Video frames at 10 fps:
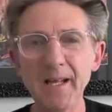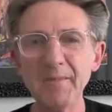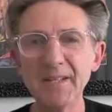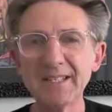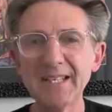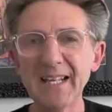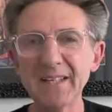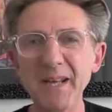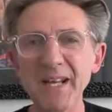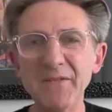But the tax
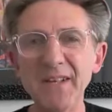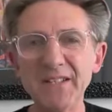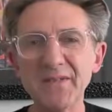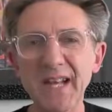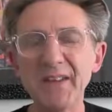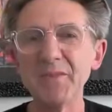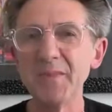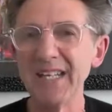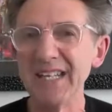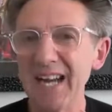benefits of that
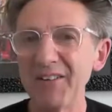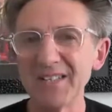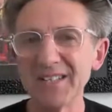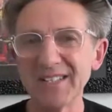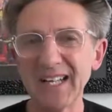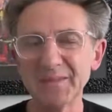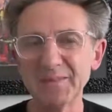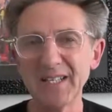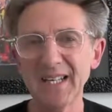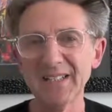from an inheritance
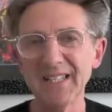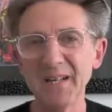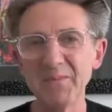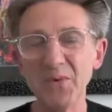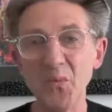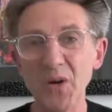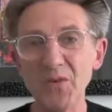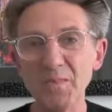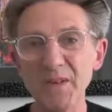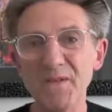tax standpoint
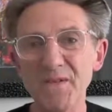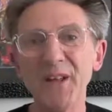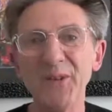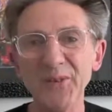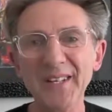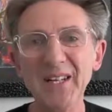won't be felt